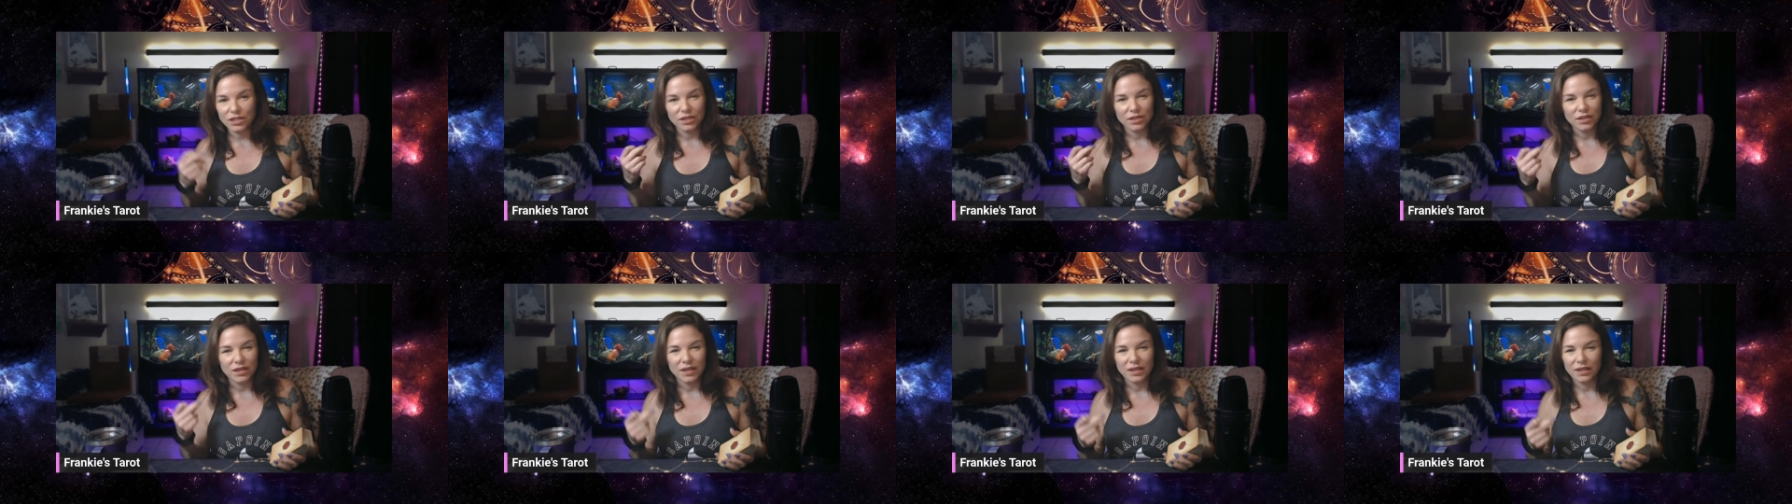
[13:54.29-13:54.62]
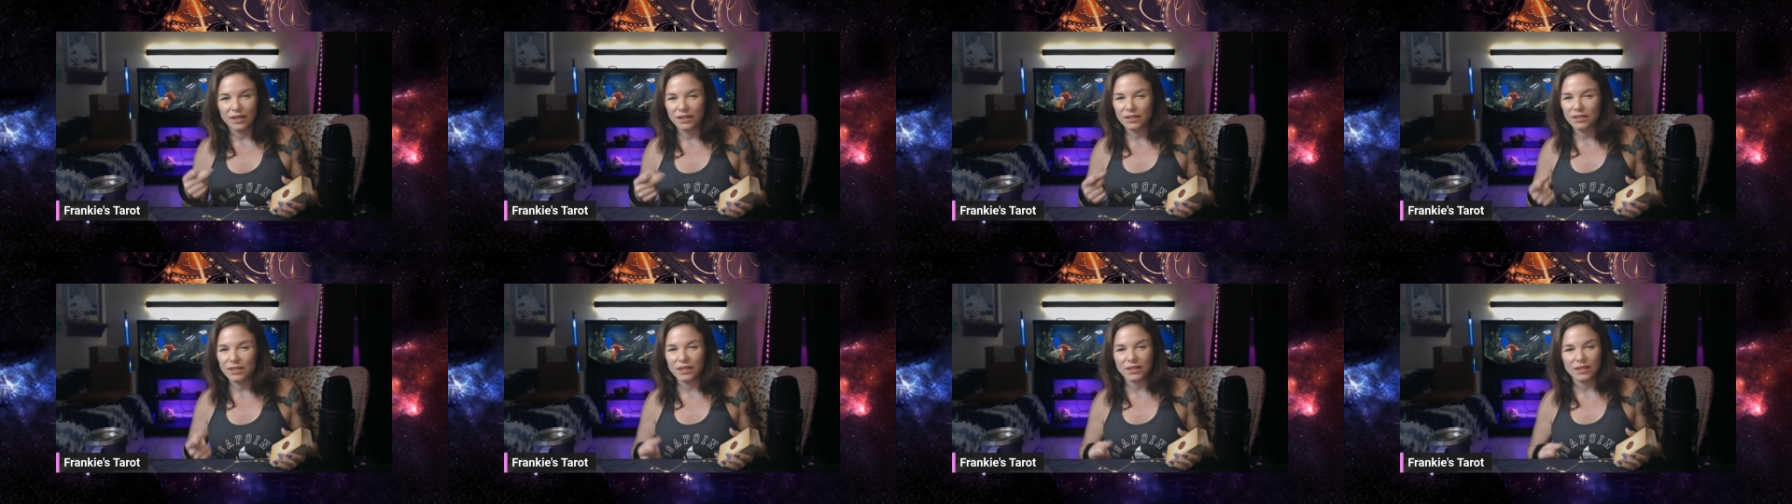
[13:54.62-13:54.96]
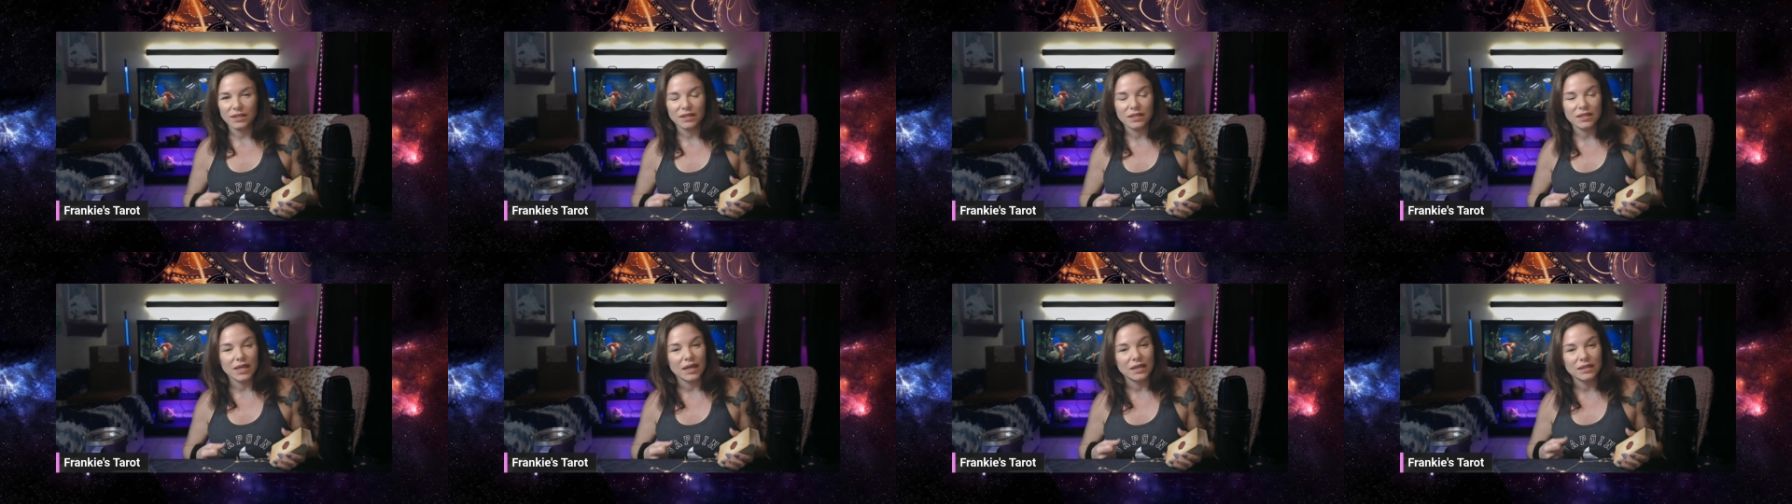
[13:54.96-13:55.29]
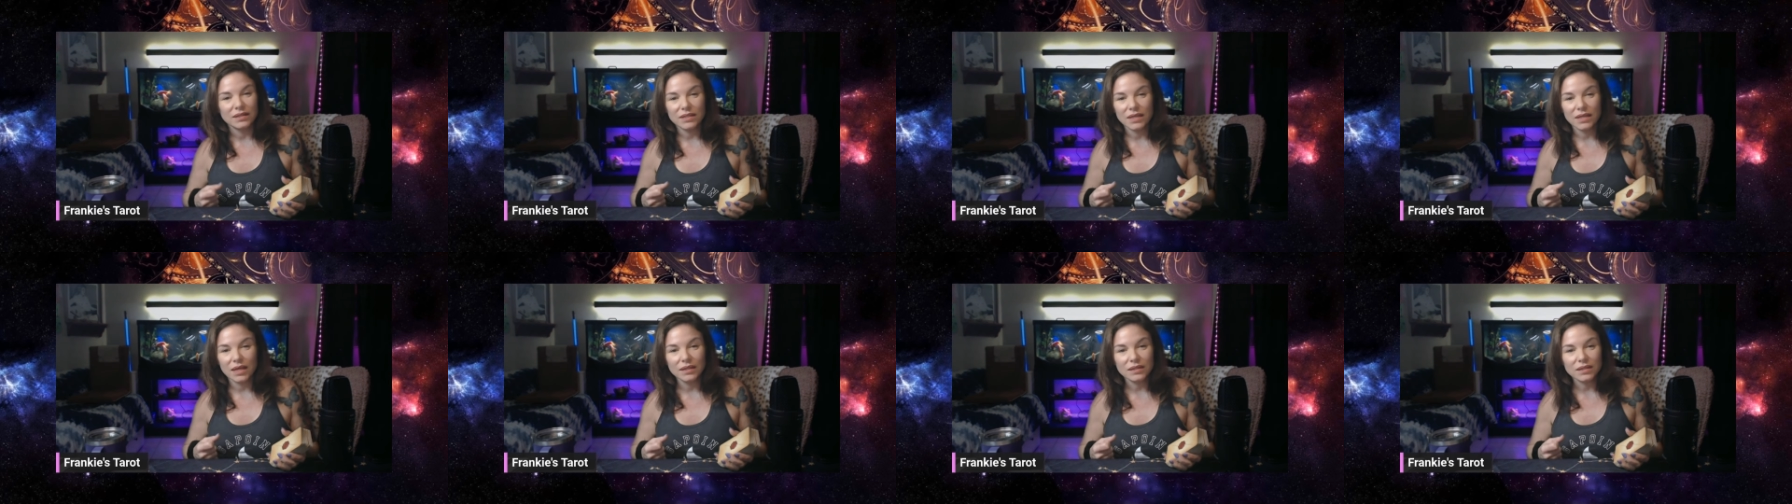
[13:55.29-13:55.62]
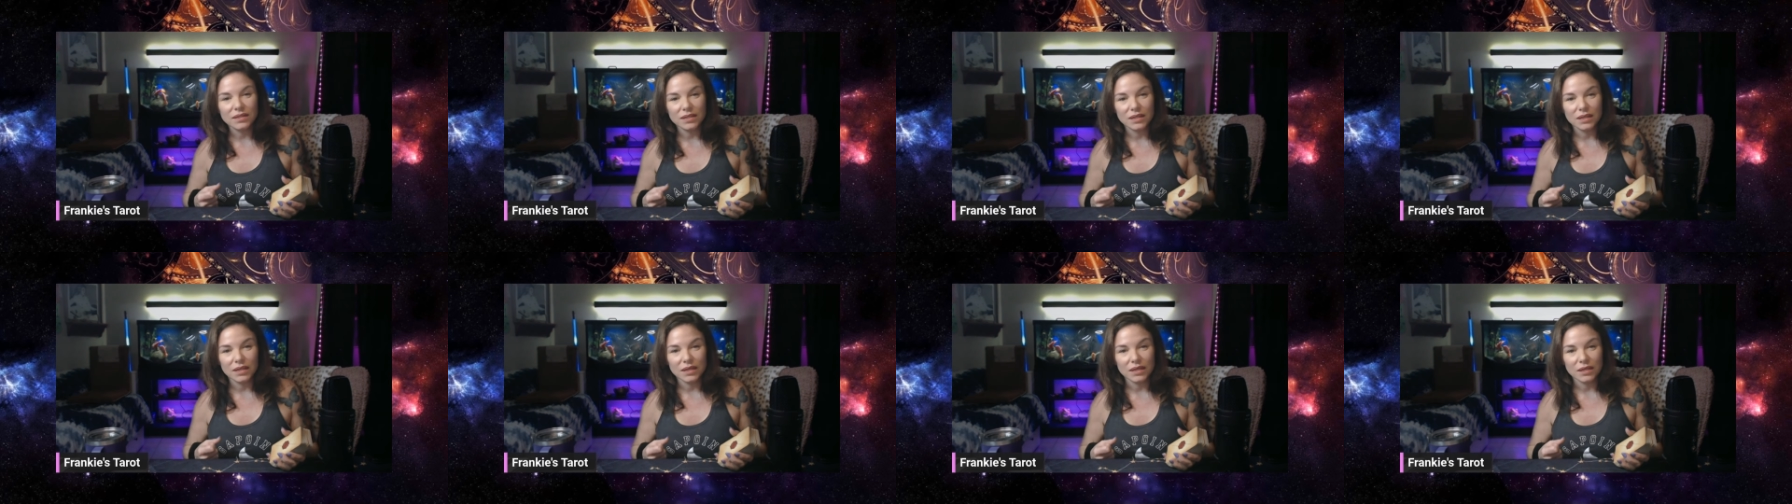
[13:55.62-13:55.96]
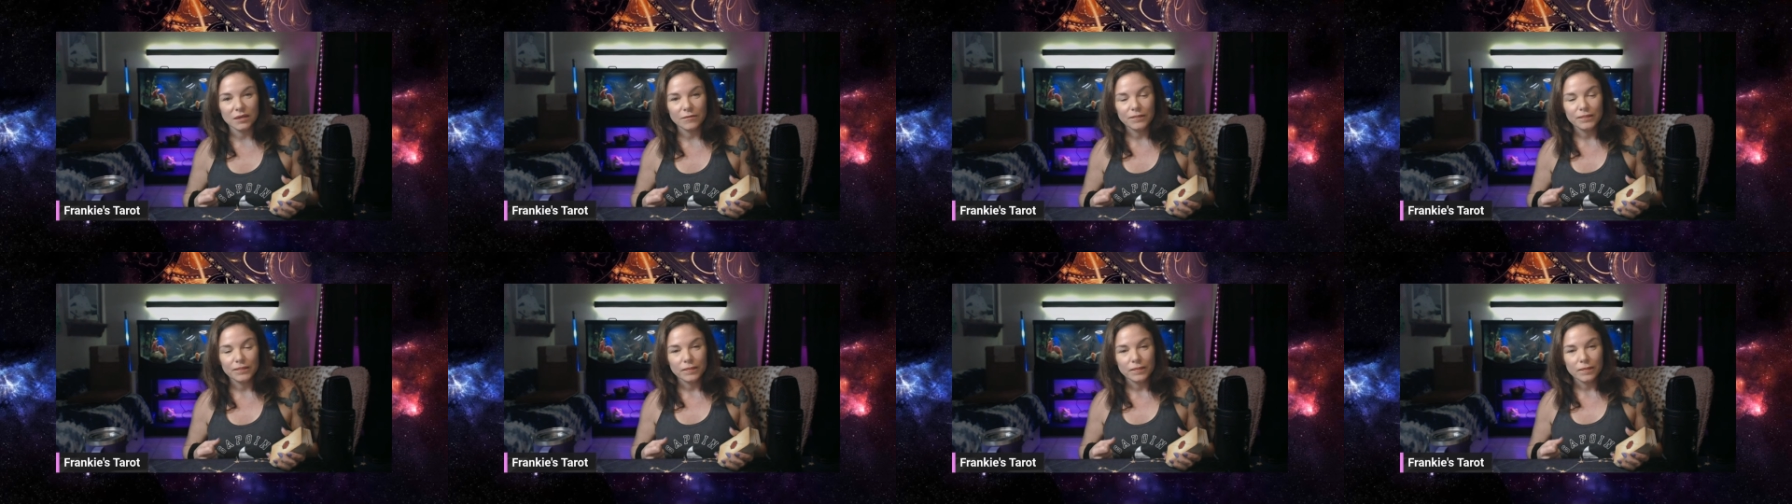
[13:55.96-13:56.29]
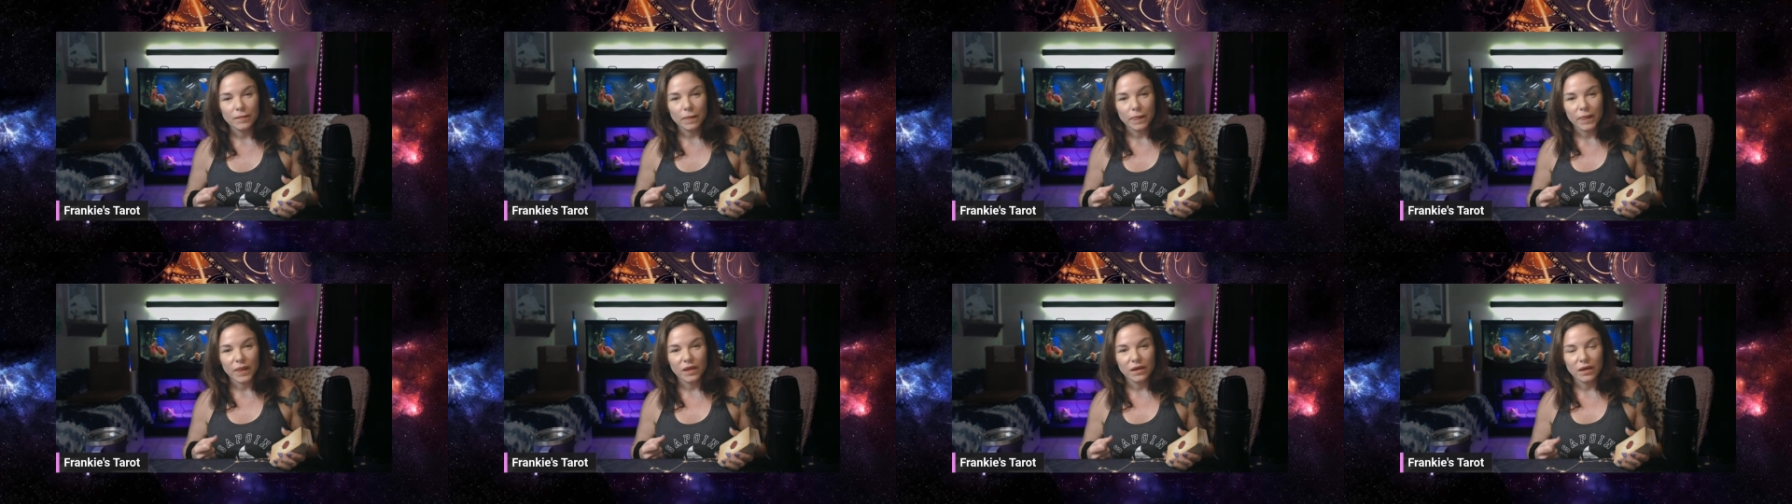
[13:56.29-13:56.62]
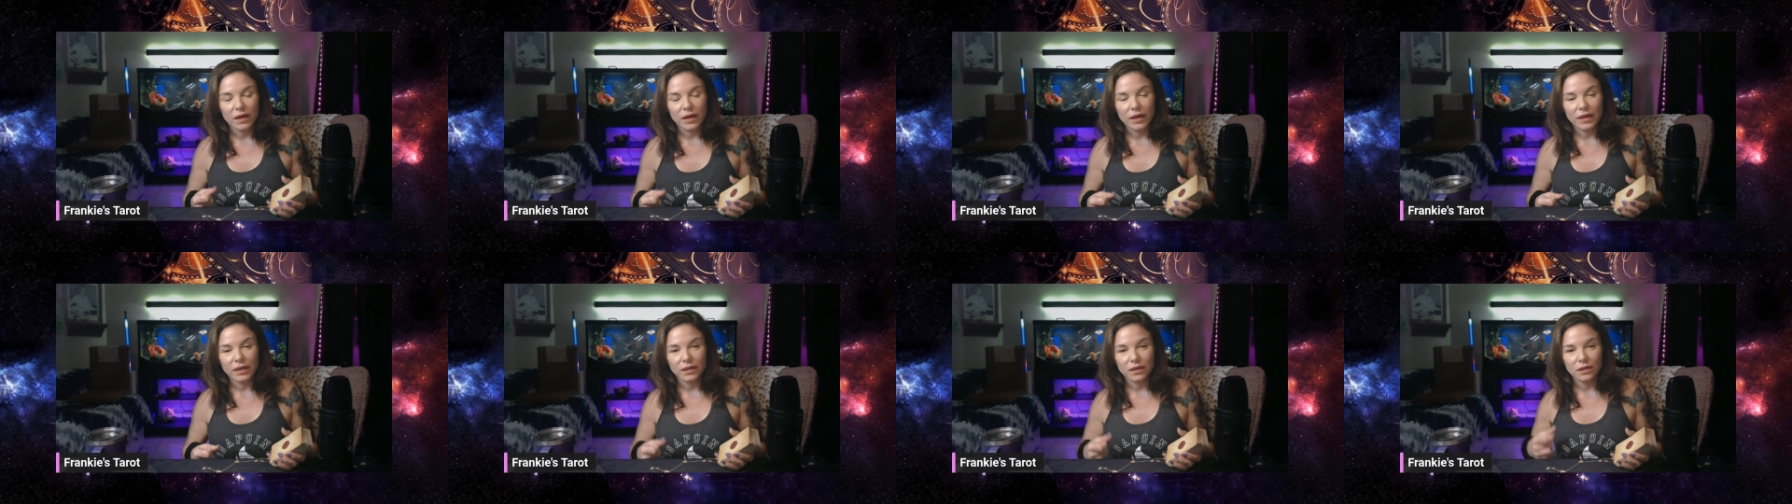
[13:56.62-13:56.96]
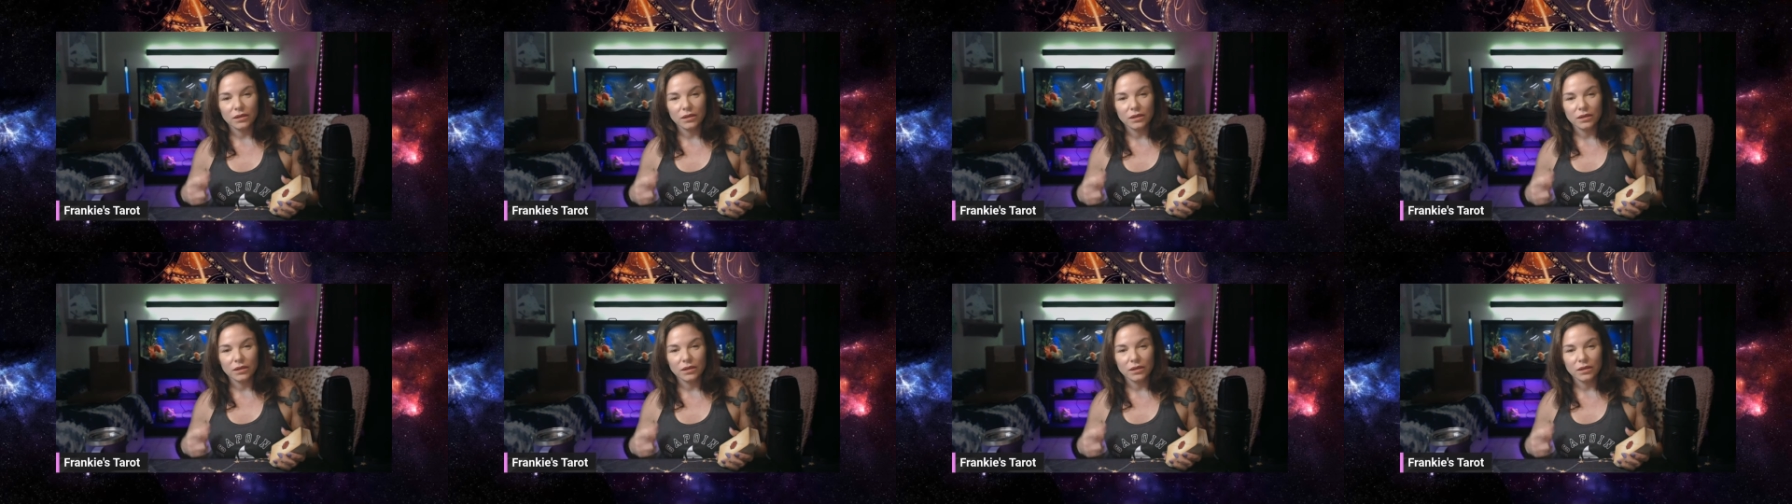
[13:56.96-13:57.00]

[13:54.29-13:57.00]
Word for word: you get addicted to that intensity, right?